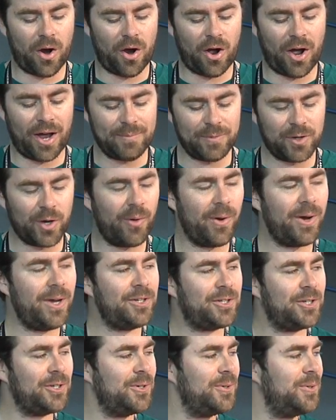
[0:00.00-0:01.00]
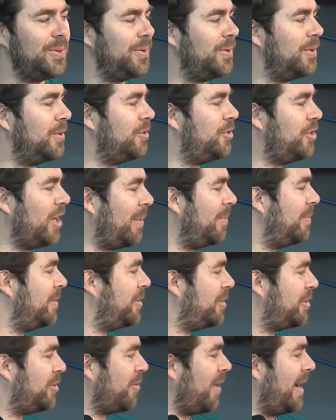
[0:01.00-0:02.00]
I'm going to jump
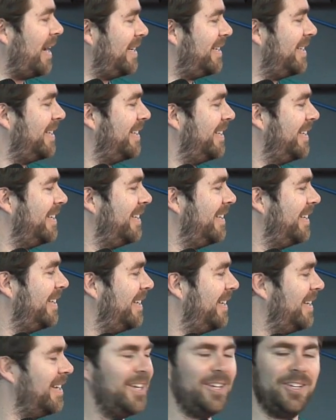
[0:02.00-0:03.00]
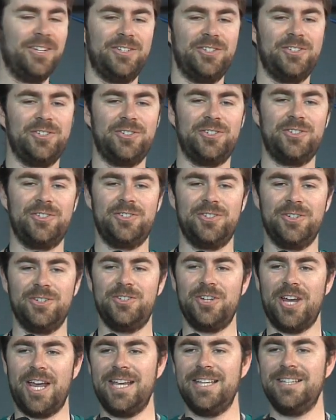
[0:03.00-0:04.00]
straight to
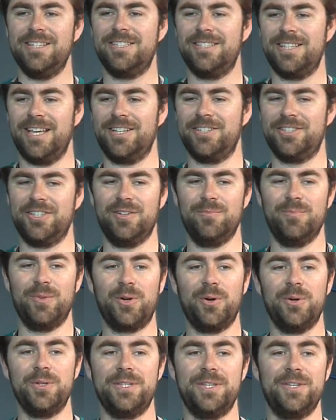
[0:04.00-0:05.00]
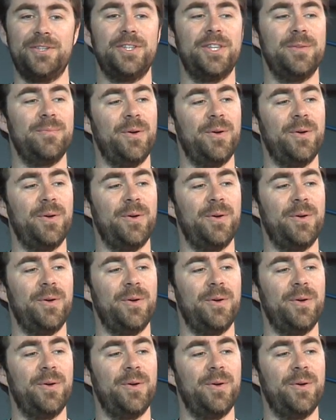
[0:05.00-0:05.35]
Jane's section because it's the